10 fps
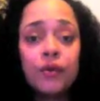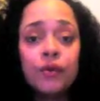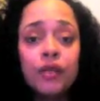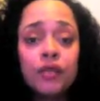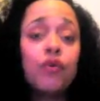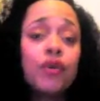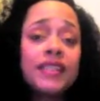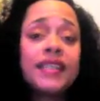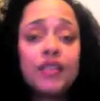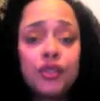It's wrong to
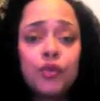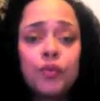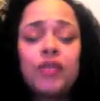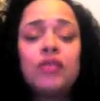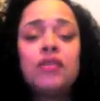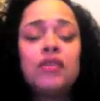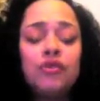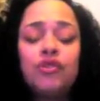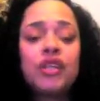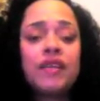say stupid. You
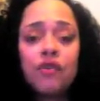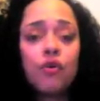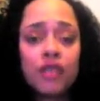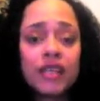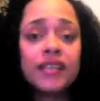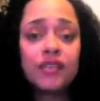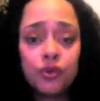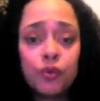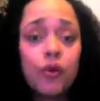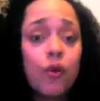should never call your kids
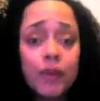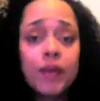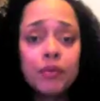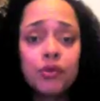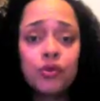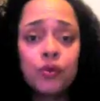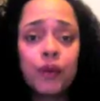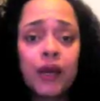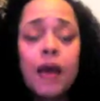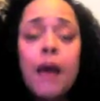stupid or people stupid.